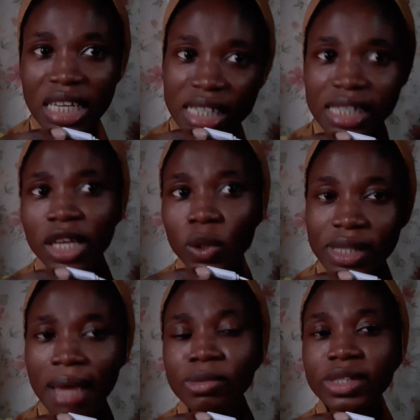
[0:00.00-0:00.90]
Take your
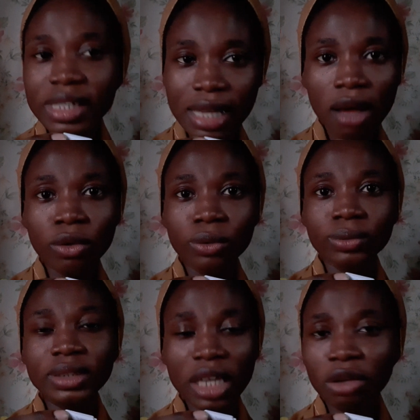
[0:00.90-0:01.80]
time to detangle.
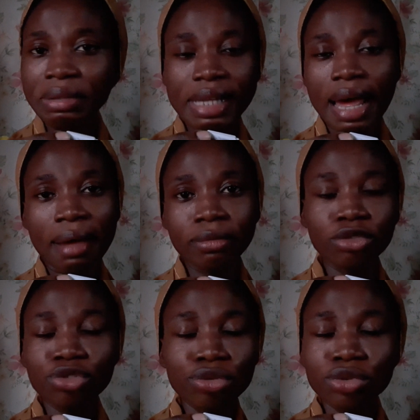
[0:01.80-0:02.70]
Take your time.
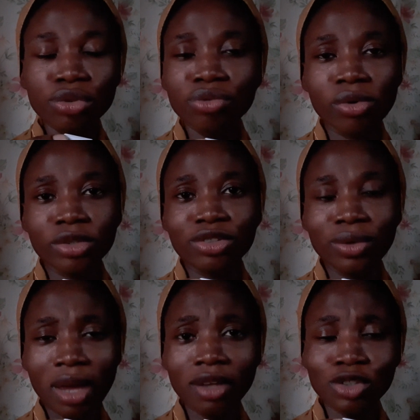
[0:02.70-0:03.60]
Don't rush.
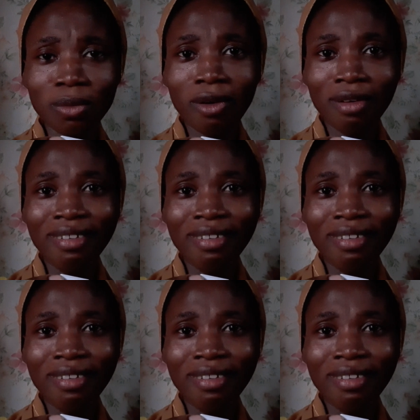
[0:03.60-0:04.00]
Okay, Shubo?